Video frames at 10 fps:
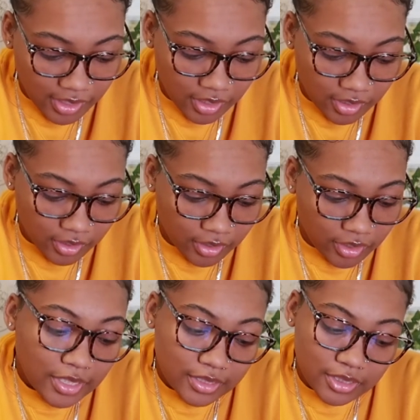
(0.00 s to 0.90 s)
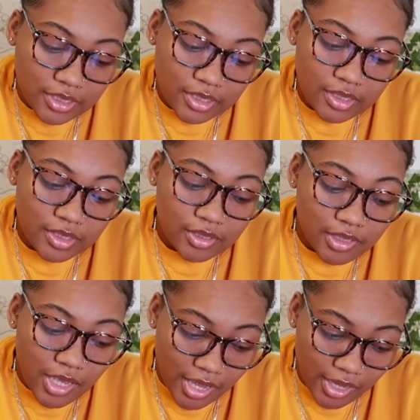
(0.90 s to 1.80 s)
And let's just
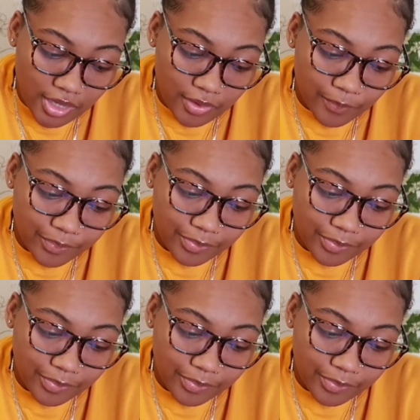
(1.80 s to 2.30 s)
say